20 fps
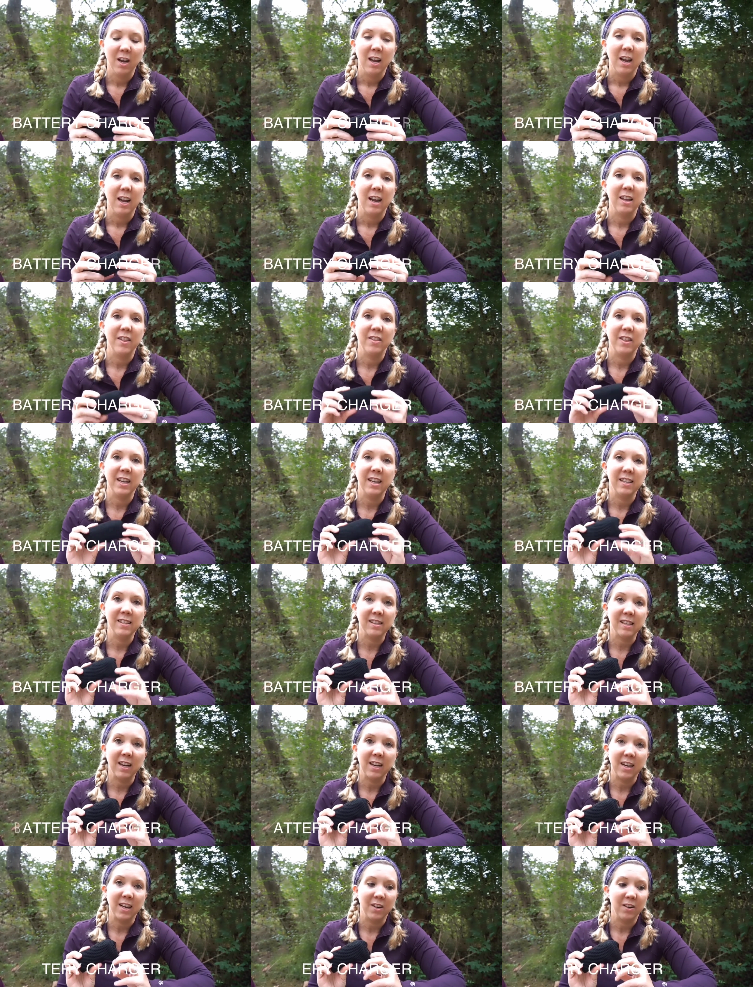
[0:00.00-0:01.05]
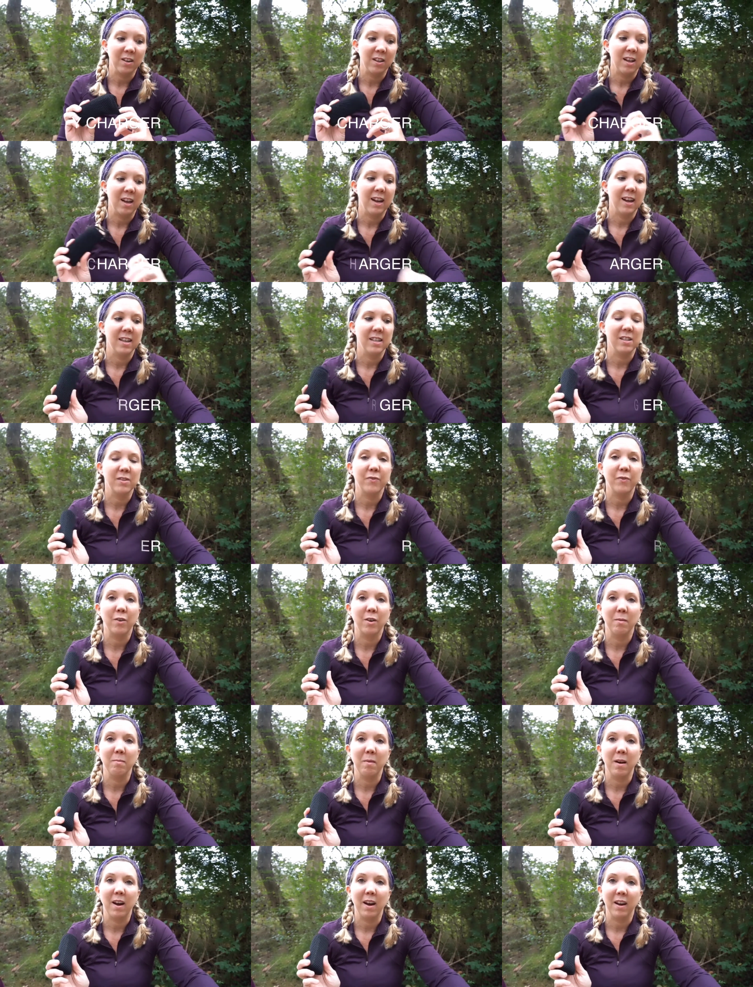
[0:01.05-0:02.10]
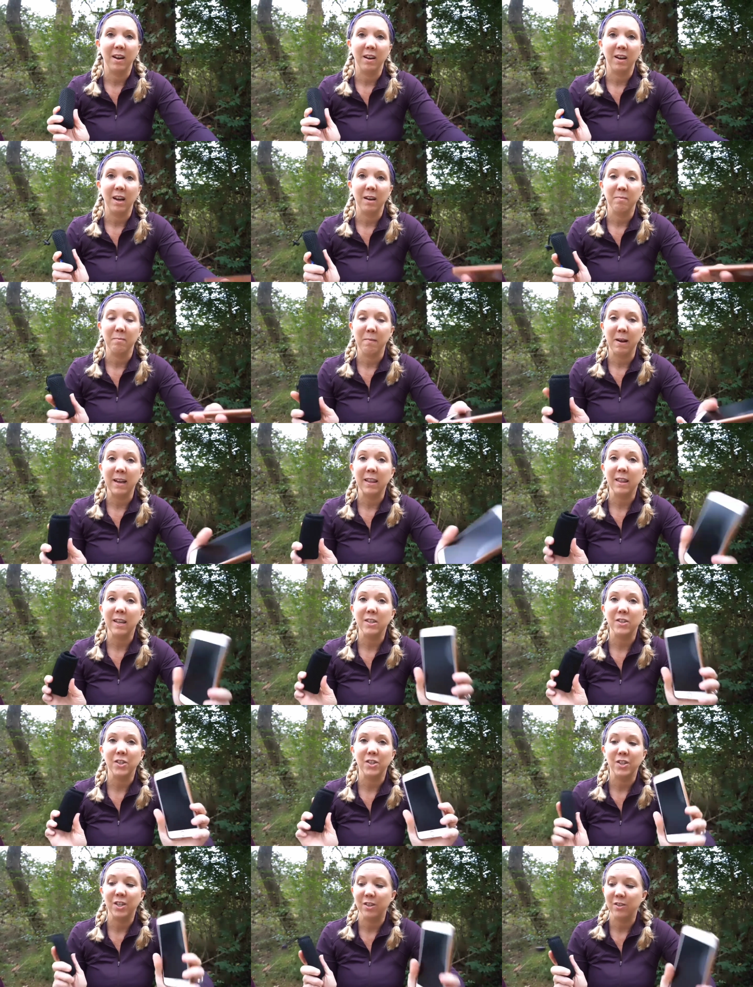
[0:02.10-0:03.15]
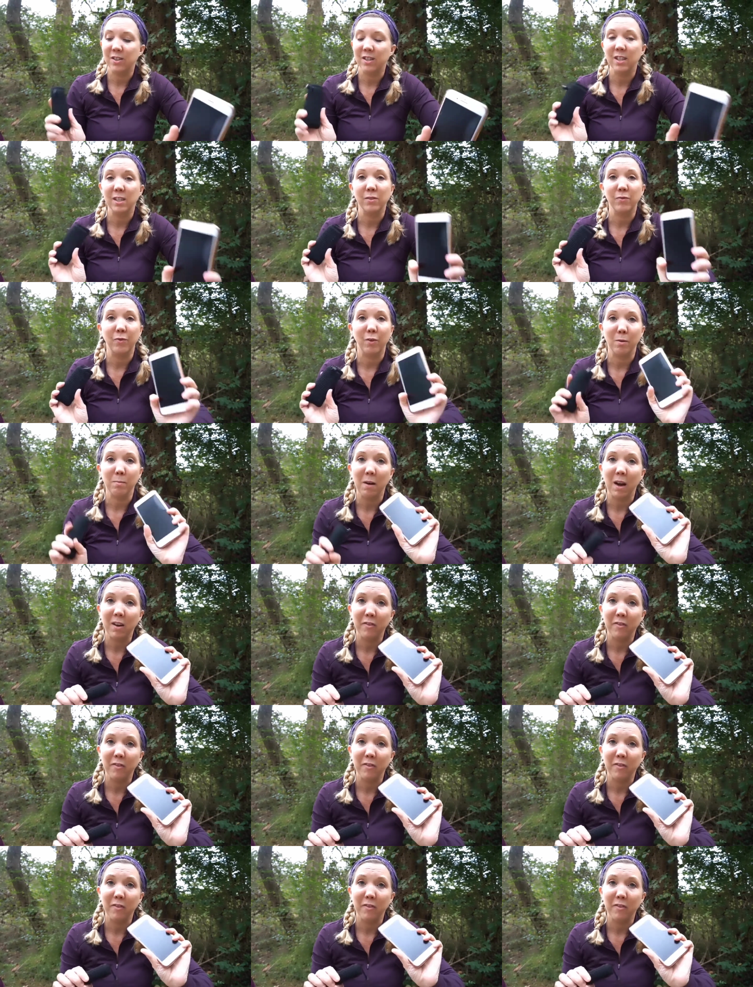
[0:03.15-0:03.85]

And this I utilize for I mainly just use this for my